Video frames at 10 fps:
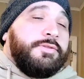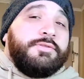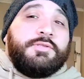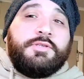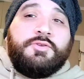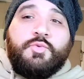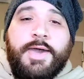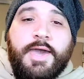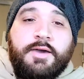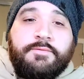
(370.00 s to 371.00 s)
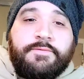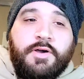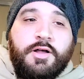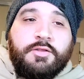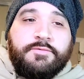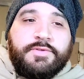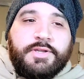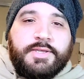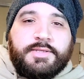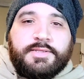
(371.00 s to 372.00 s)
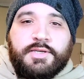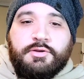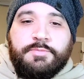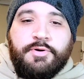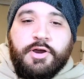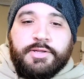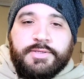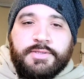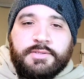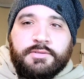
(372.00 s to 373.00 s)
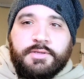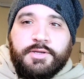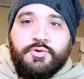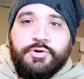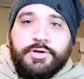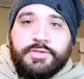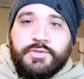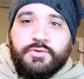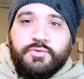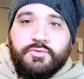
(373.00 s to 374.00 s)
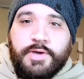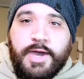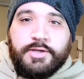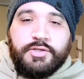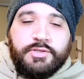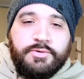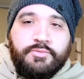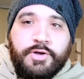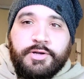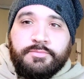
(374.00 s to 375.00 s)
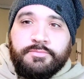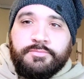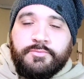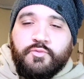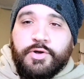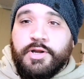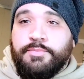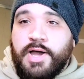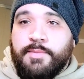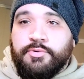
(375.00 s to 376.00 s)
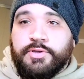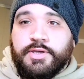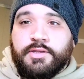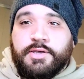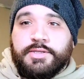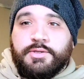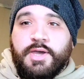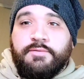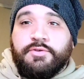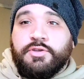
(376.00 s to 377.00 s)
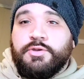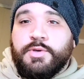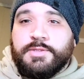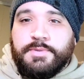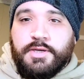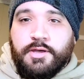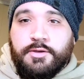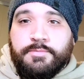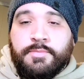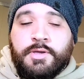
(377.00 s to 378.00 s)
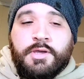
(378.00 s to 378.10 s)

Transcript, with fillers: Do you have all of the necessary parts in order to actually run run it properly? Like, do you have a good USB hub?